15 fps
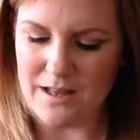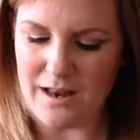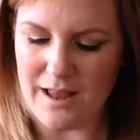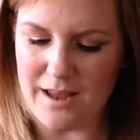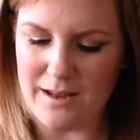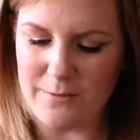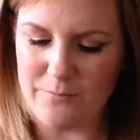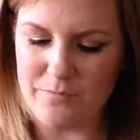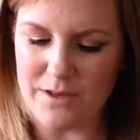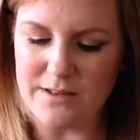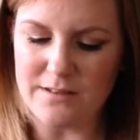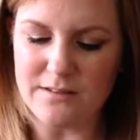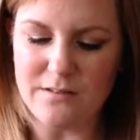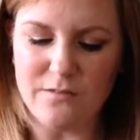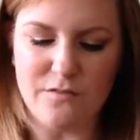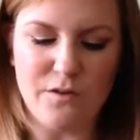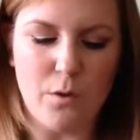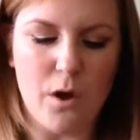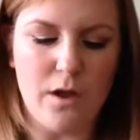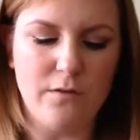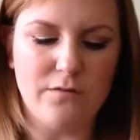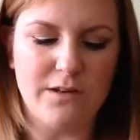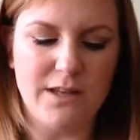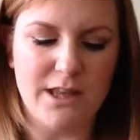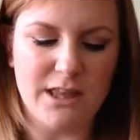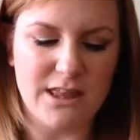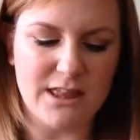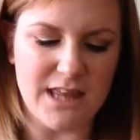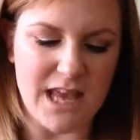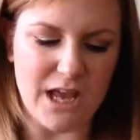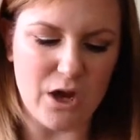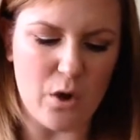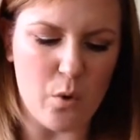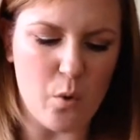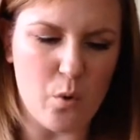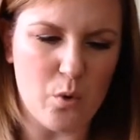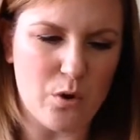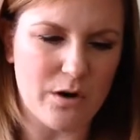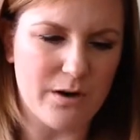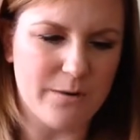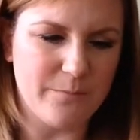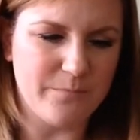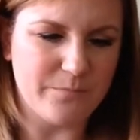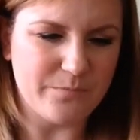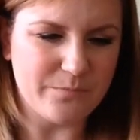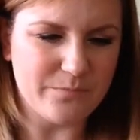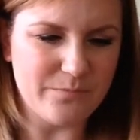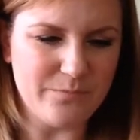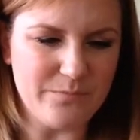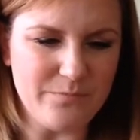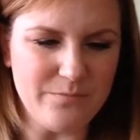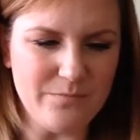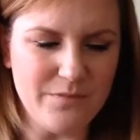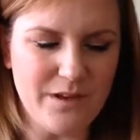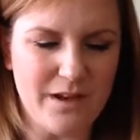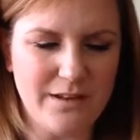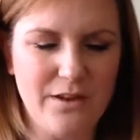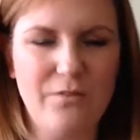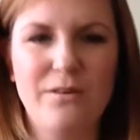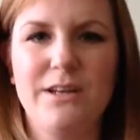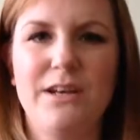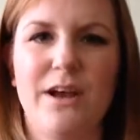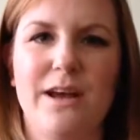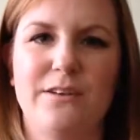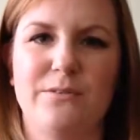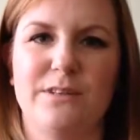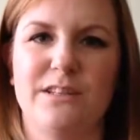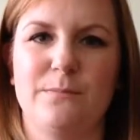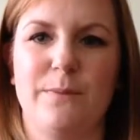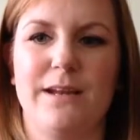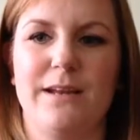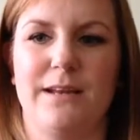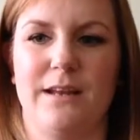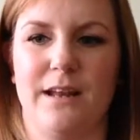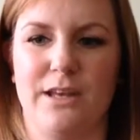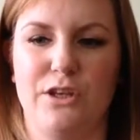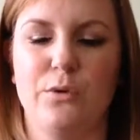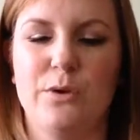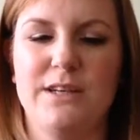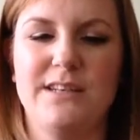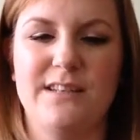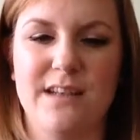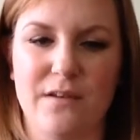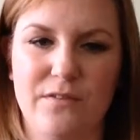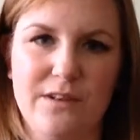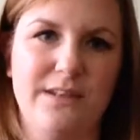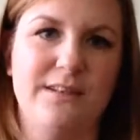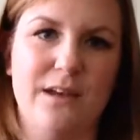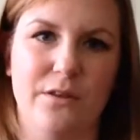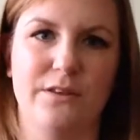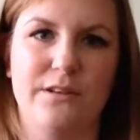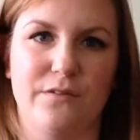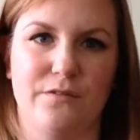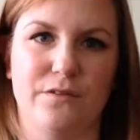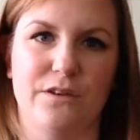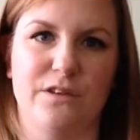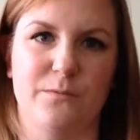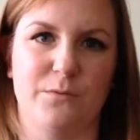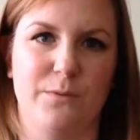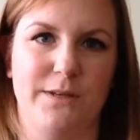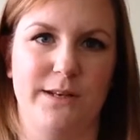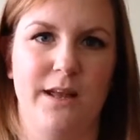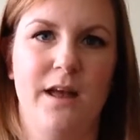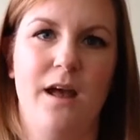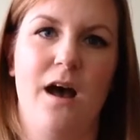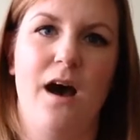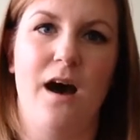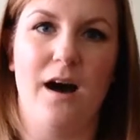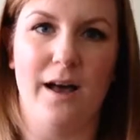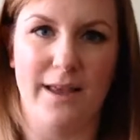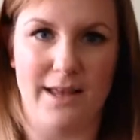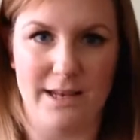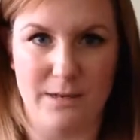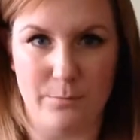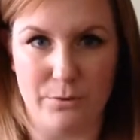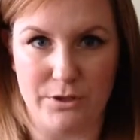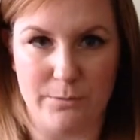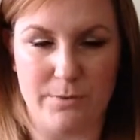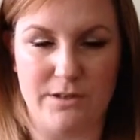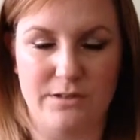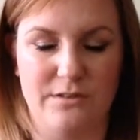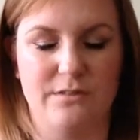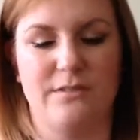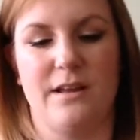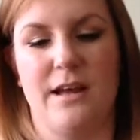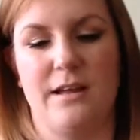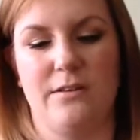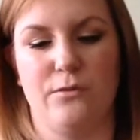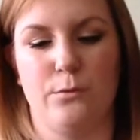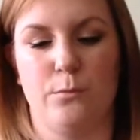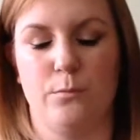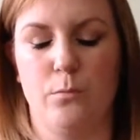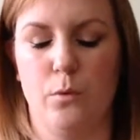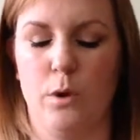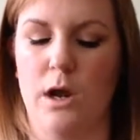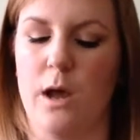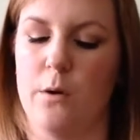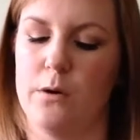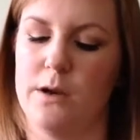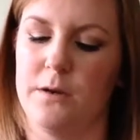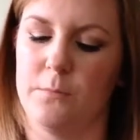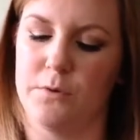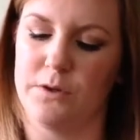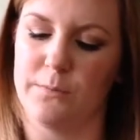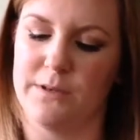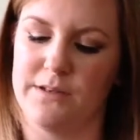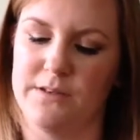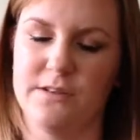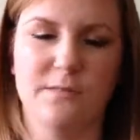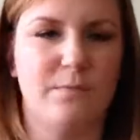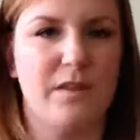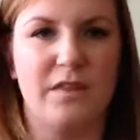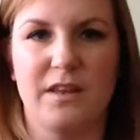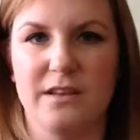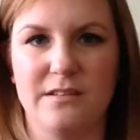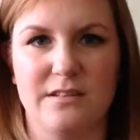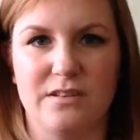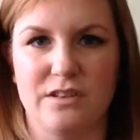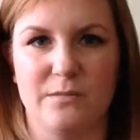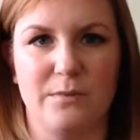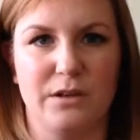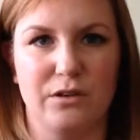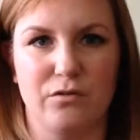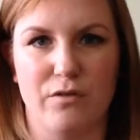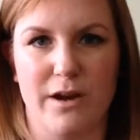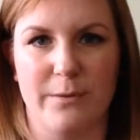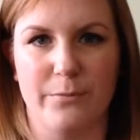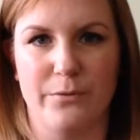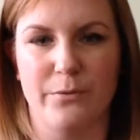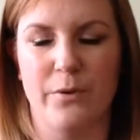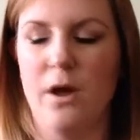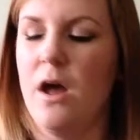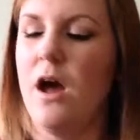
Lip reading: Like, it doesn't feel overly thick, or I don't really know how to explain it. Like, you can definitely tell the difference between high-end body butters and sort of more lower-end body butters, but this has just been incredible.